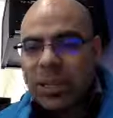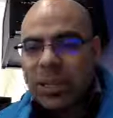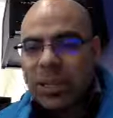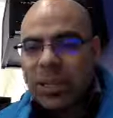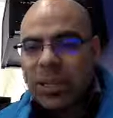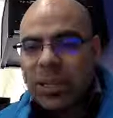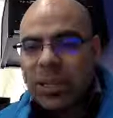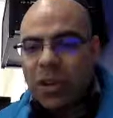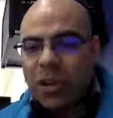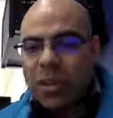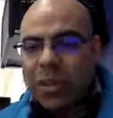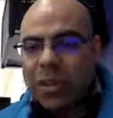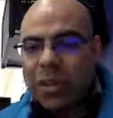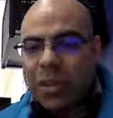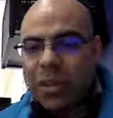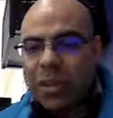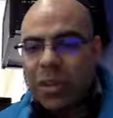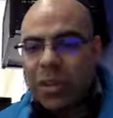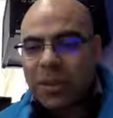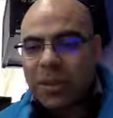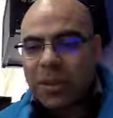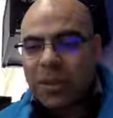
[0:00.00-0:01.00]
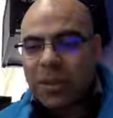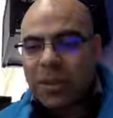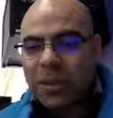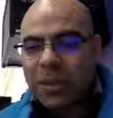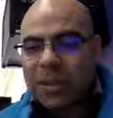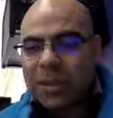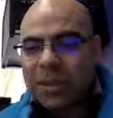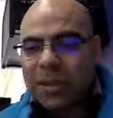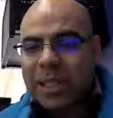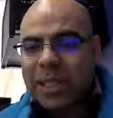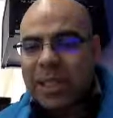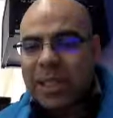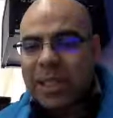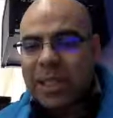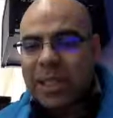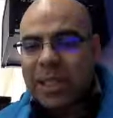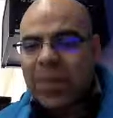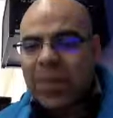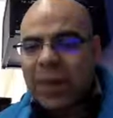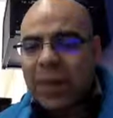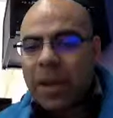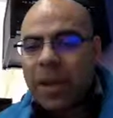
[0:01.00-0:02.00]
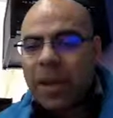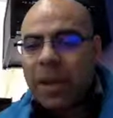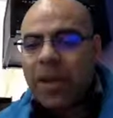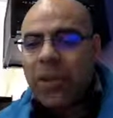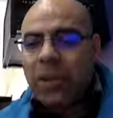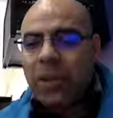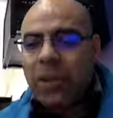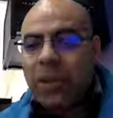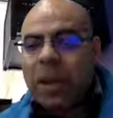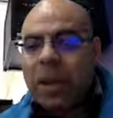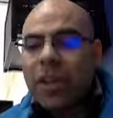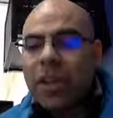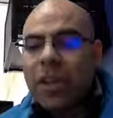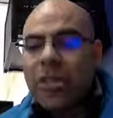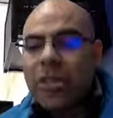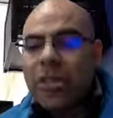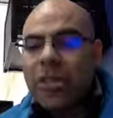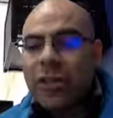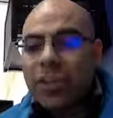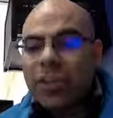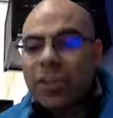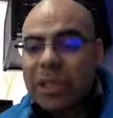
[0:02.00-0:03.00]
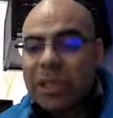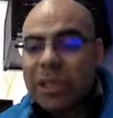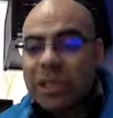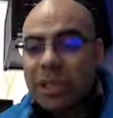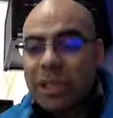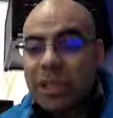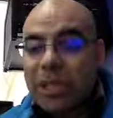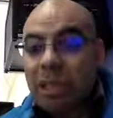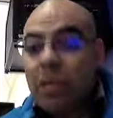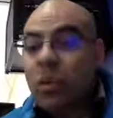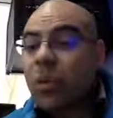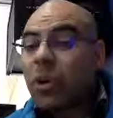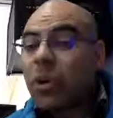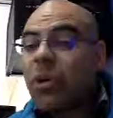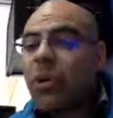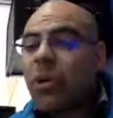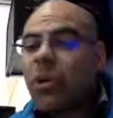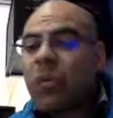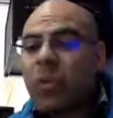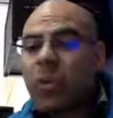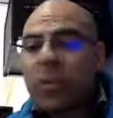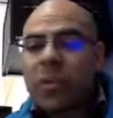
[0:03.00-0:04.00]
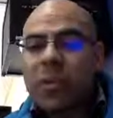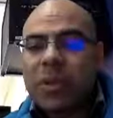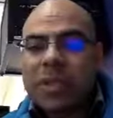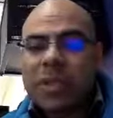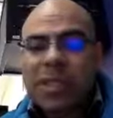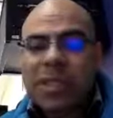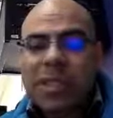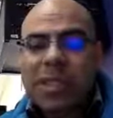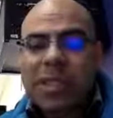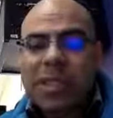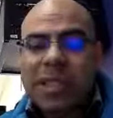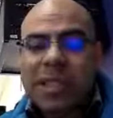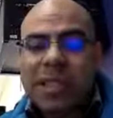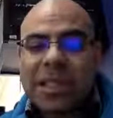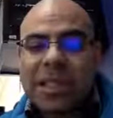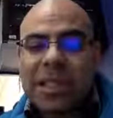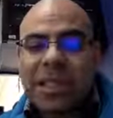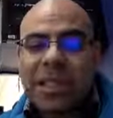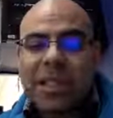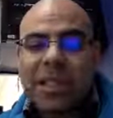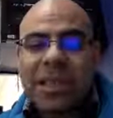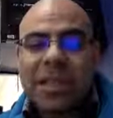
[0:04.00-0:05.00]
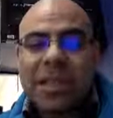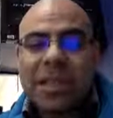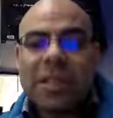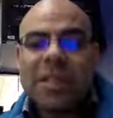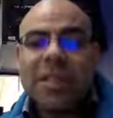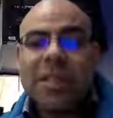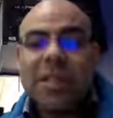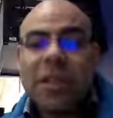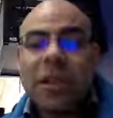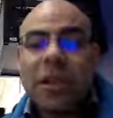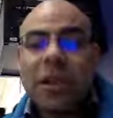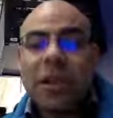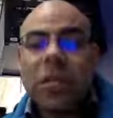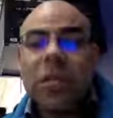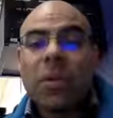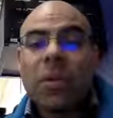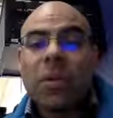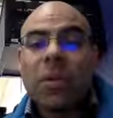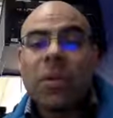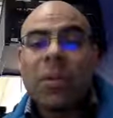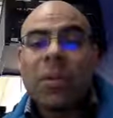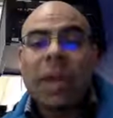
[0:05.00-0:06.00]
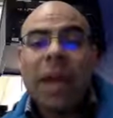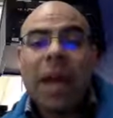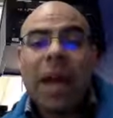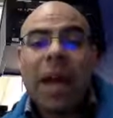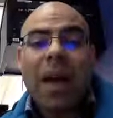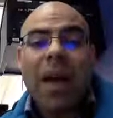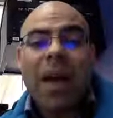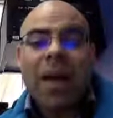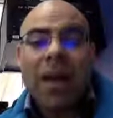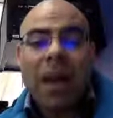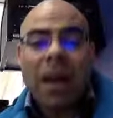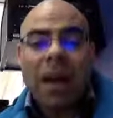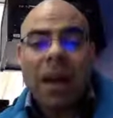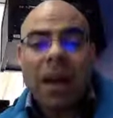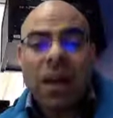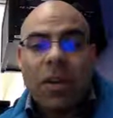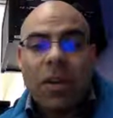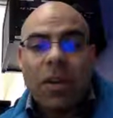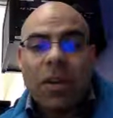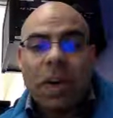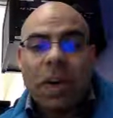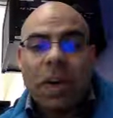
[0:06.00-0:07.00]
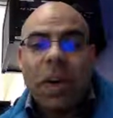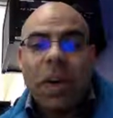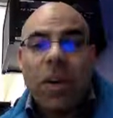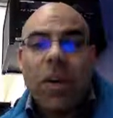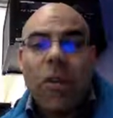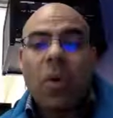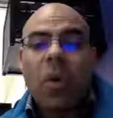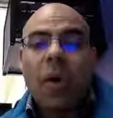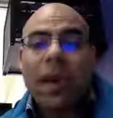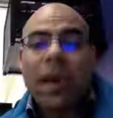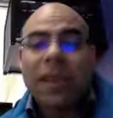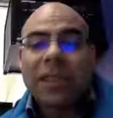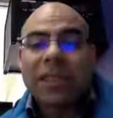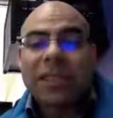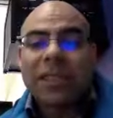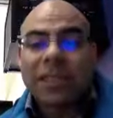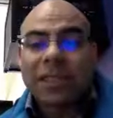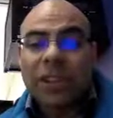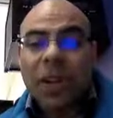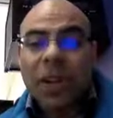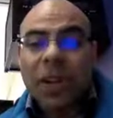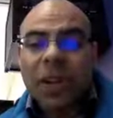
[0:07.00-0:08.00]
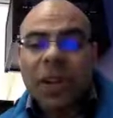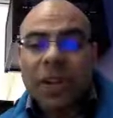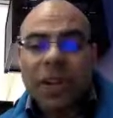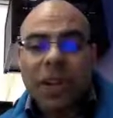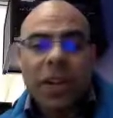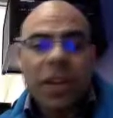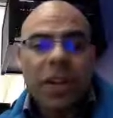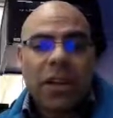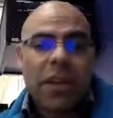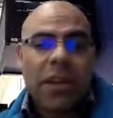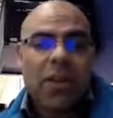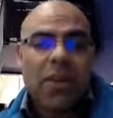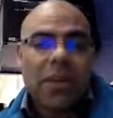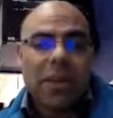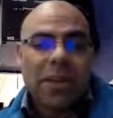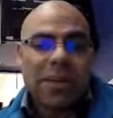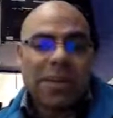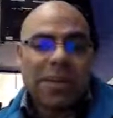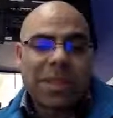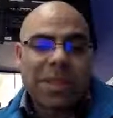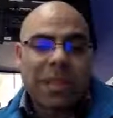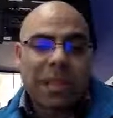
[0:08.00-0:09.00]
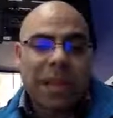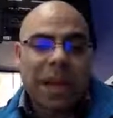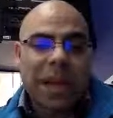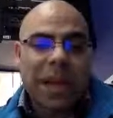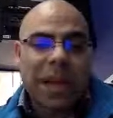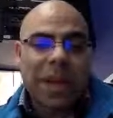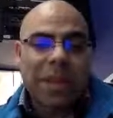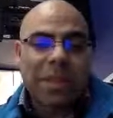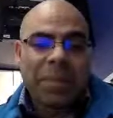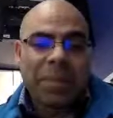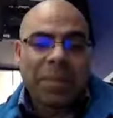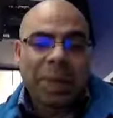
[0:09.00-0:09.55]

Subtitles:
all the volumes so that they're all at the same. The way you would do this for real for musicians is that you need to tell them how loud or how soft you want them to play.